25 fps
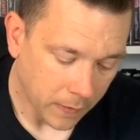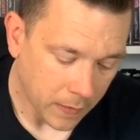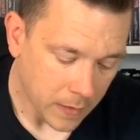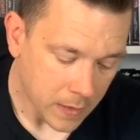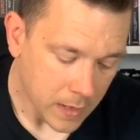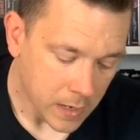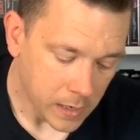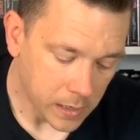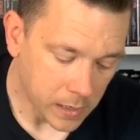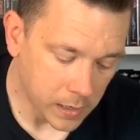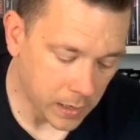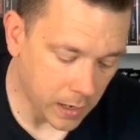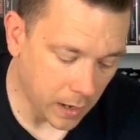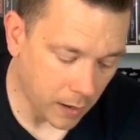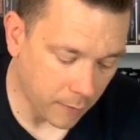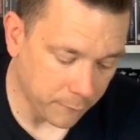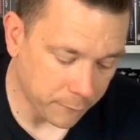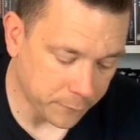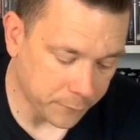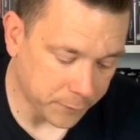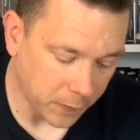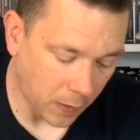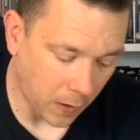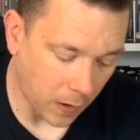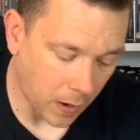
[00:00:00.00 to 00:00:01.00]

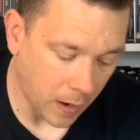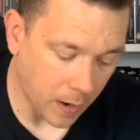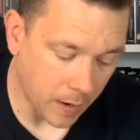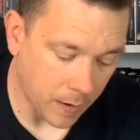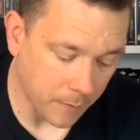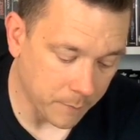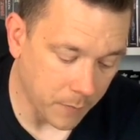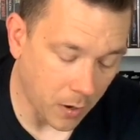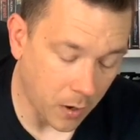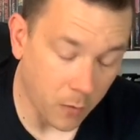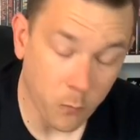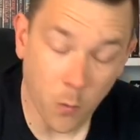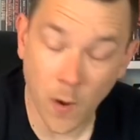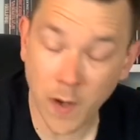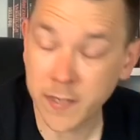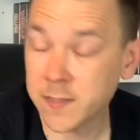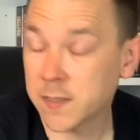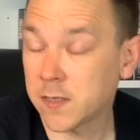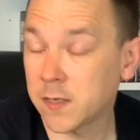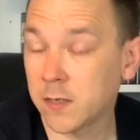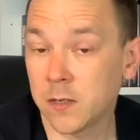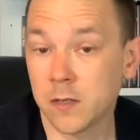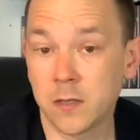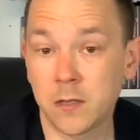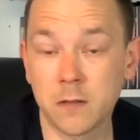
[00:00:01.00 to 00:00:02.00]
Loved a
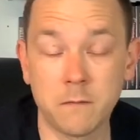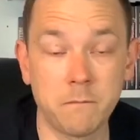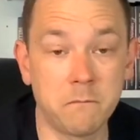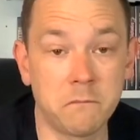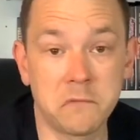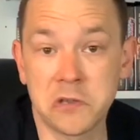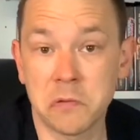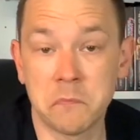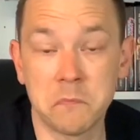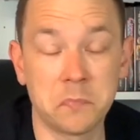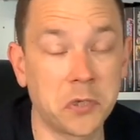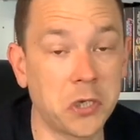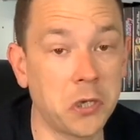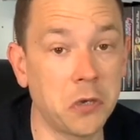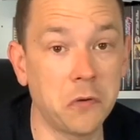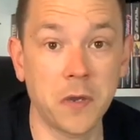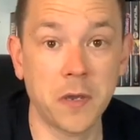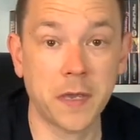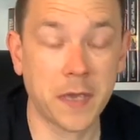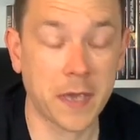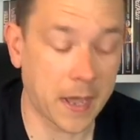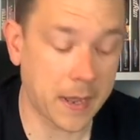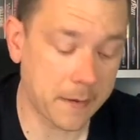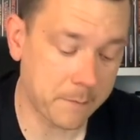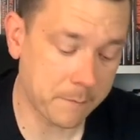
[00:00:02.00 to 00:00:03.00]
Western computer
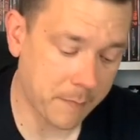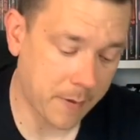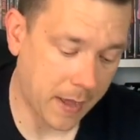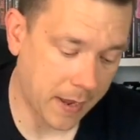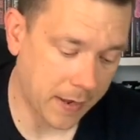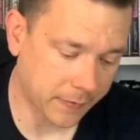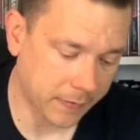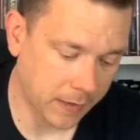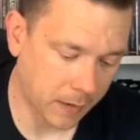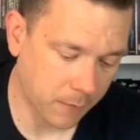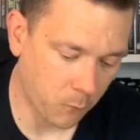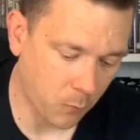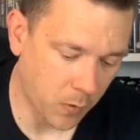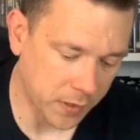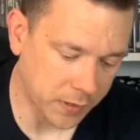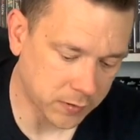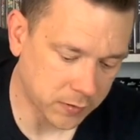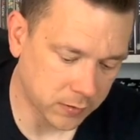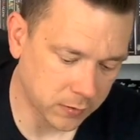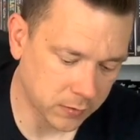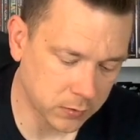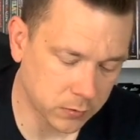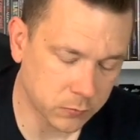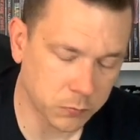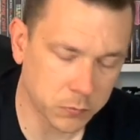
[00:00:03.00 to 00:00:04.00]
game back then.
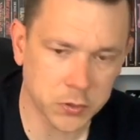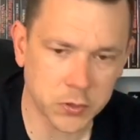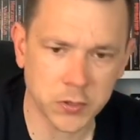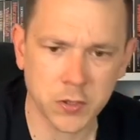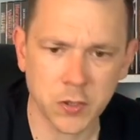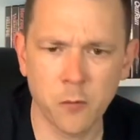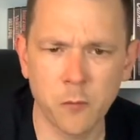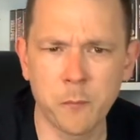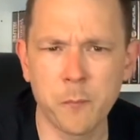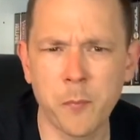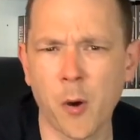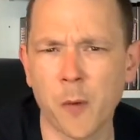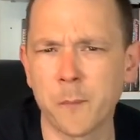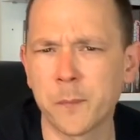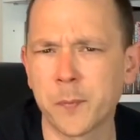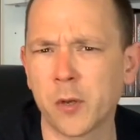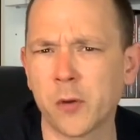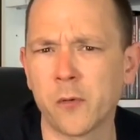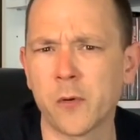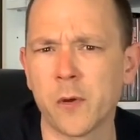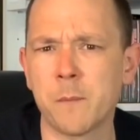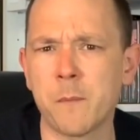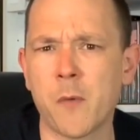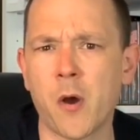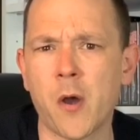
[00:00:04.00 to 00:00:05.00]
Westerns were still
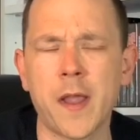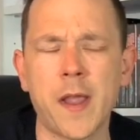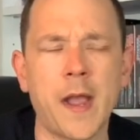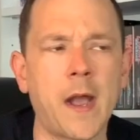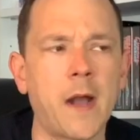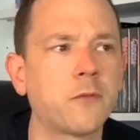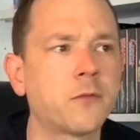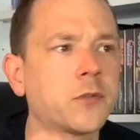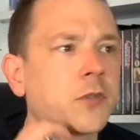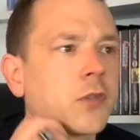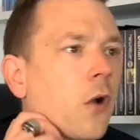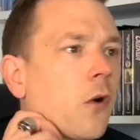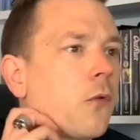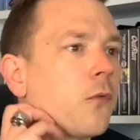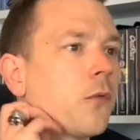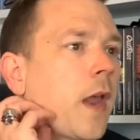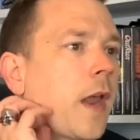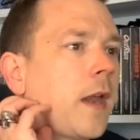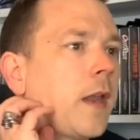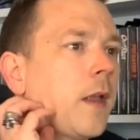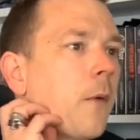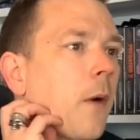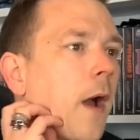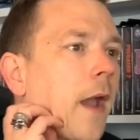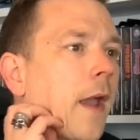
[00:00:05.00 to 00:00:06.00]
popular in my household
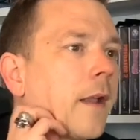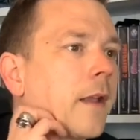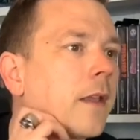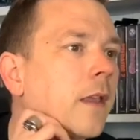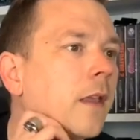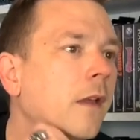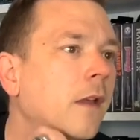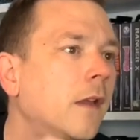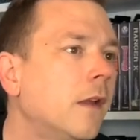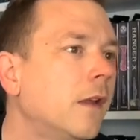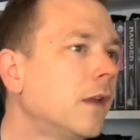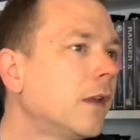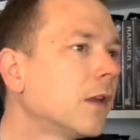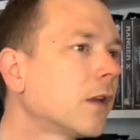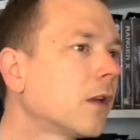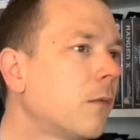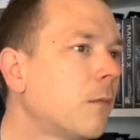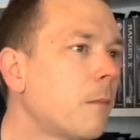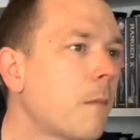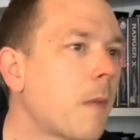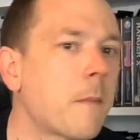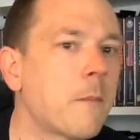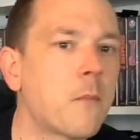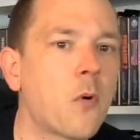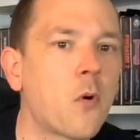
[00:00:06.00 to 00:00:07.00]
anyway. I
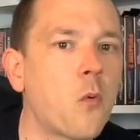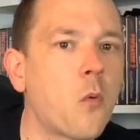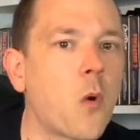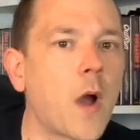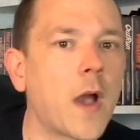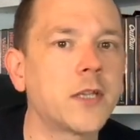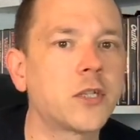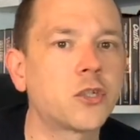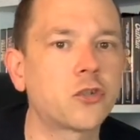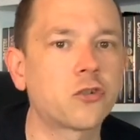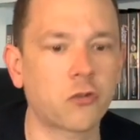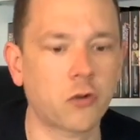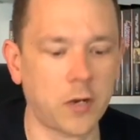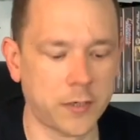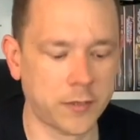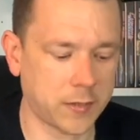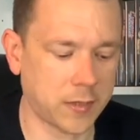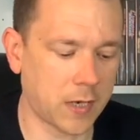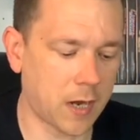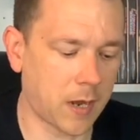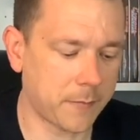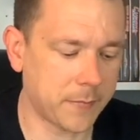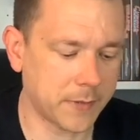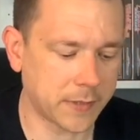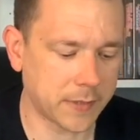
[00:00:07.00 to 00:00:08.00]
remember always
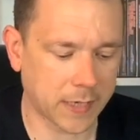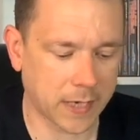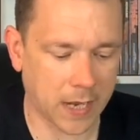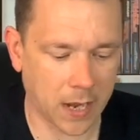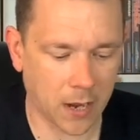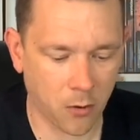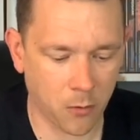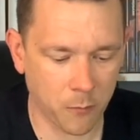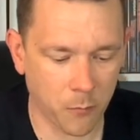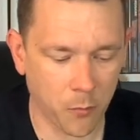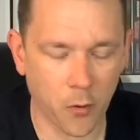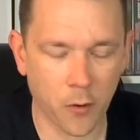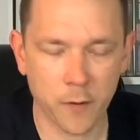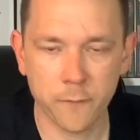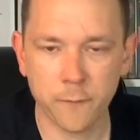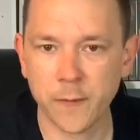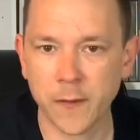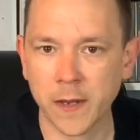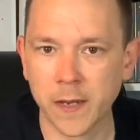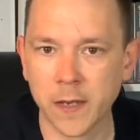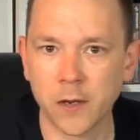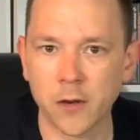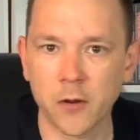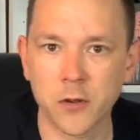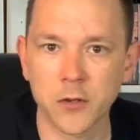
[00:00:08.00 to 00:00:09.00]
dressing up as a cowboy
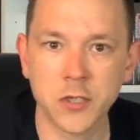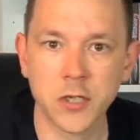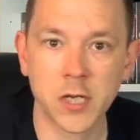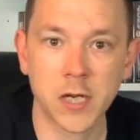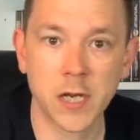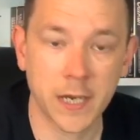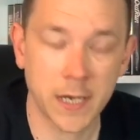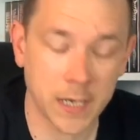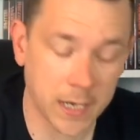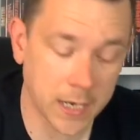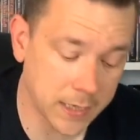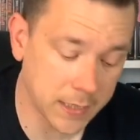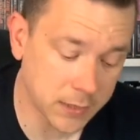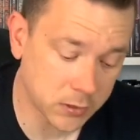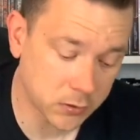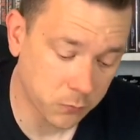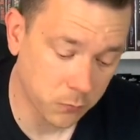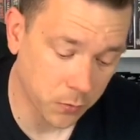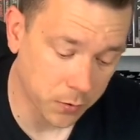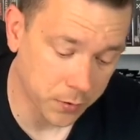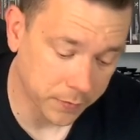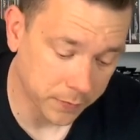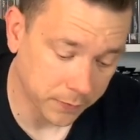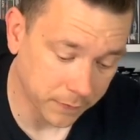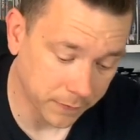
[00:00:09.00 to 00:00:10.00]
thinking I was Clint
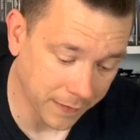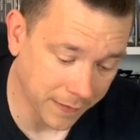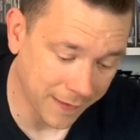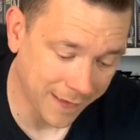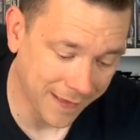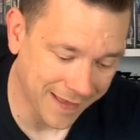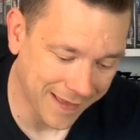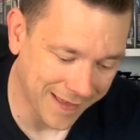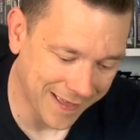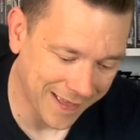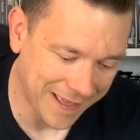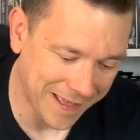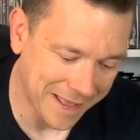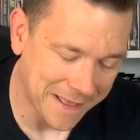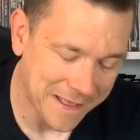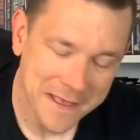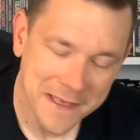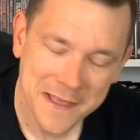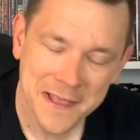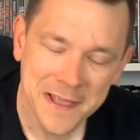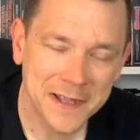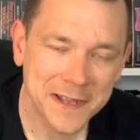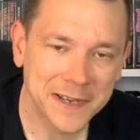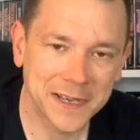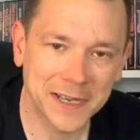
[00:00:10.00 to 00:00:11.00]
Eastwood.
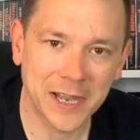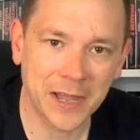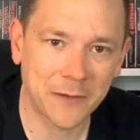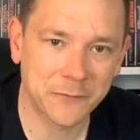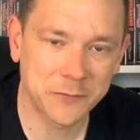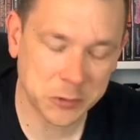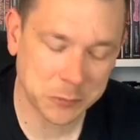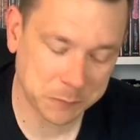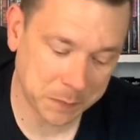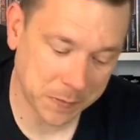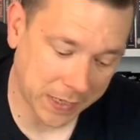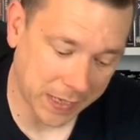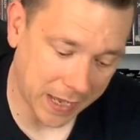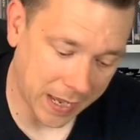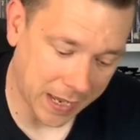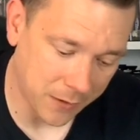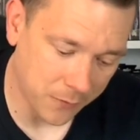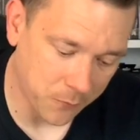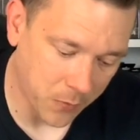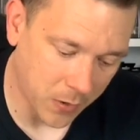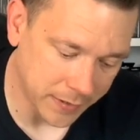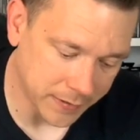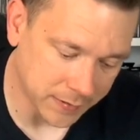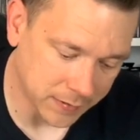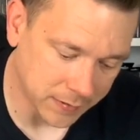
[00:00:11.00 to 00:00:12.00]
Love spaghetti
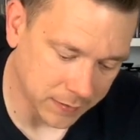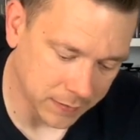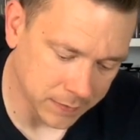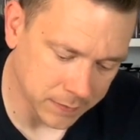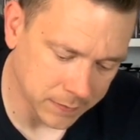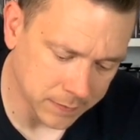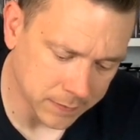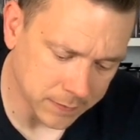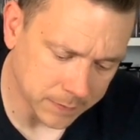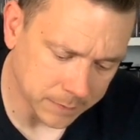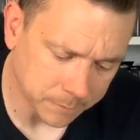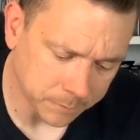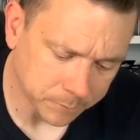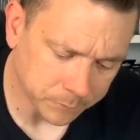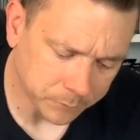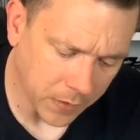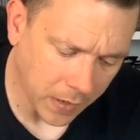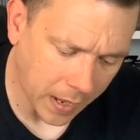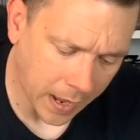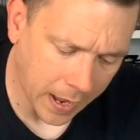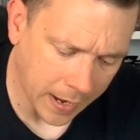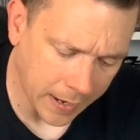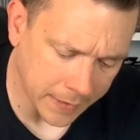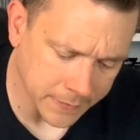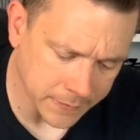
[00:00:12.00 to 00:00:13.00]
westerns.
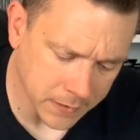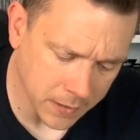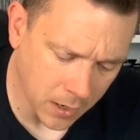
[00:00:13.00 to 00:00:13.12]
And